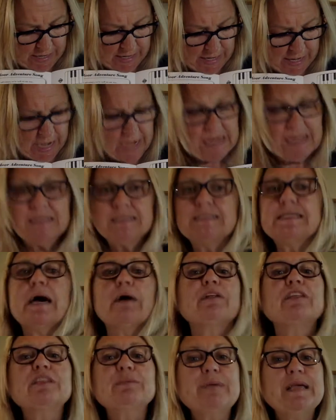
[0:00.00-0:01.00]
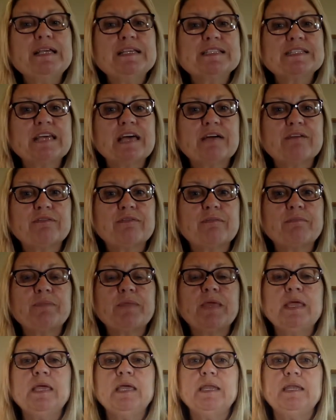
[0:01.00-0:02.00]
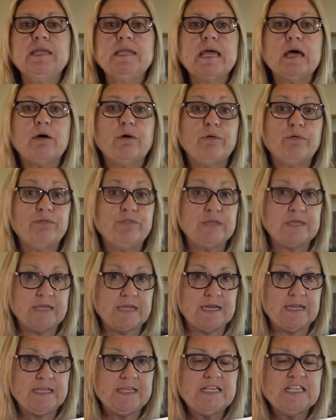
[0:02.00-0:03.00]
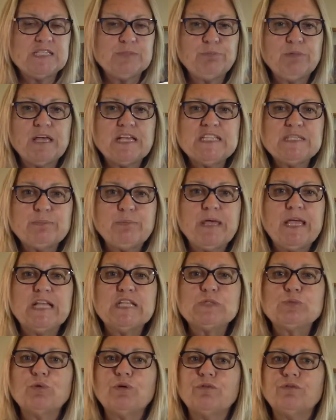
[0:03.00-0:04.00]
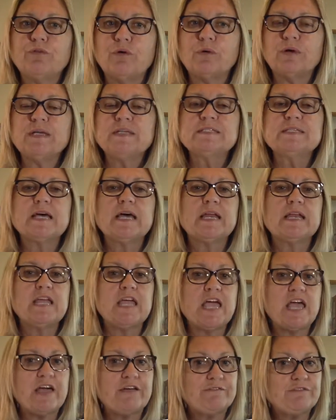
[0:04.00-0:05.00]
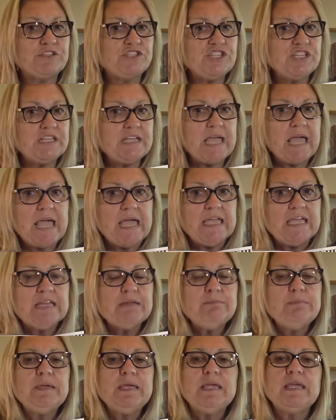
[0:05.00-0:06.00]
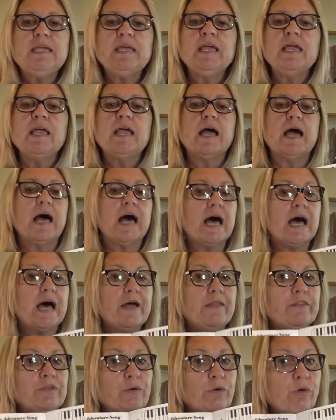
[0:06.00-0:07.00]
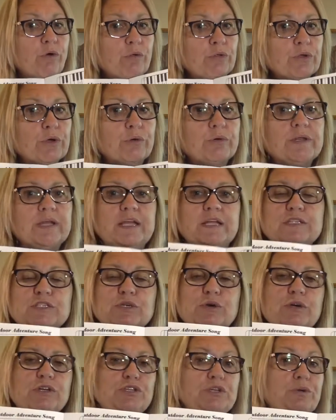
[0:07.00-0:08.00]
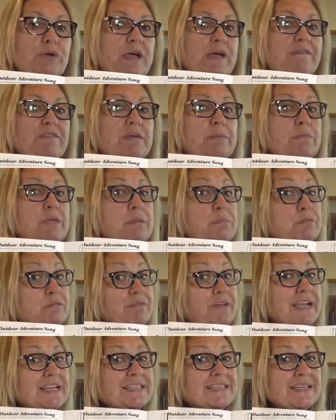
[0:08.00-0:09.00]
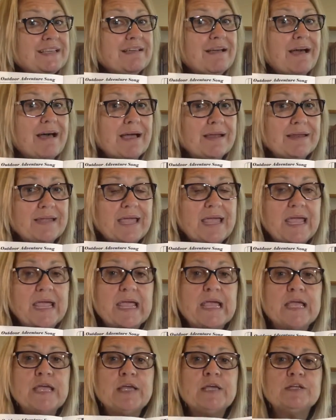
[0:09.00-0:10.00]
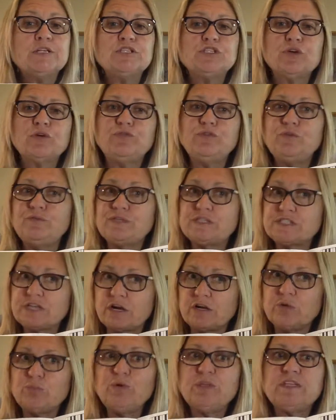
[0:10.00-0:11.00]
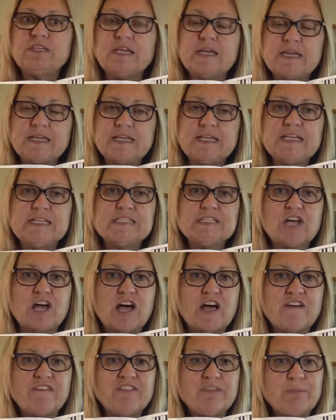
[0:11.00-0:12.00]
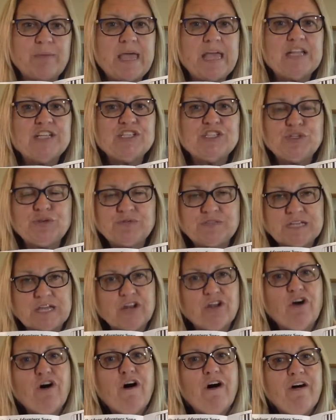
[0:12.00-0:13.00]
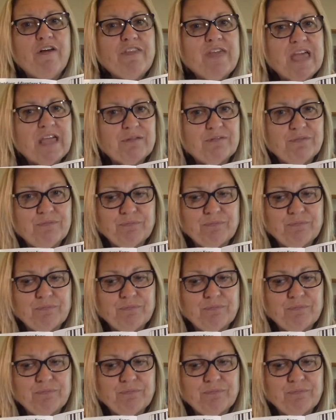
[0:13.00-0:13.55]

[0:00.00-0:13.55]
and it's down in the bass clef. Now, the KiddyKeys Plus plans will focus on F, G, A, and B. On the whole note, it's going to have them improvising on A. So if you've started with KiddyKeys off the bench, you've done all that